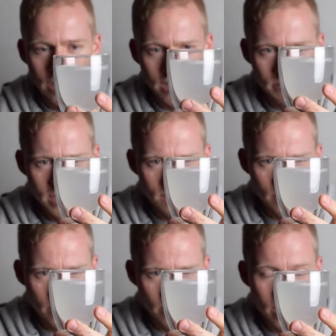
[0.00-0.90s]
It's mixed
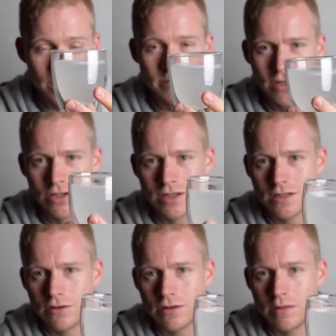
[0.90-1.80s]
very well, especially
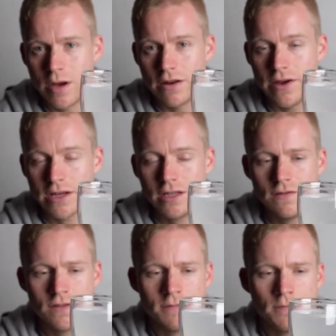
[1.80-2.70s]
considering the amount of
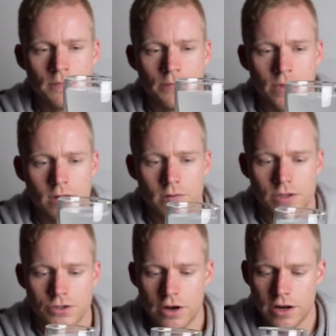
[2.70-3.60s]
actives.
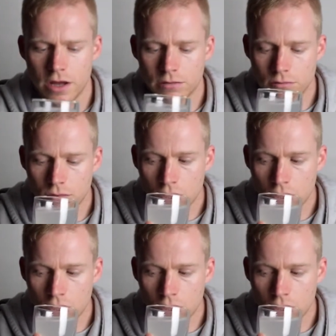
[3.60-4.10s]
Let's try it out.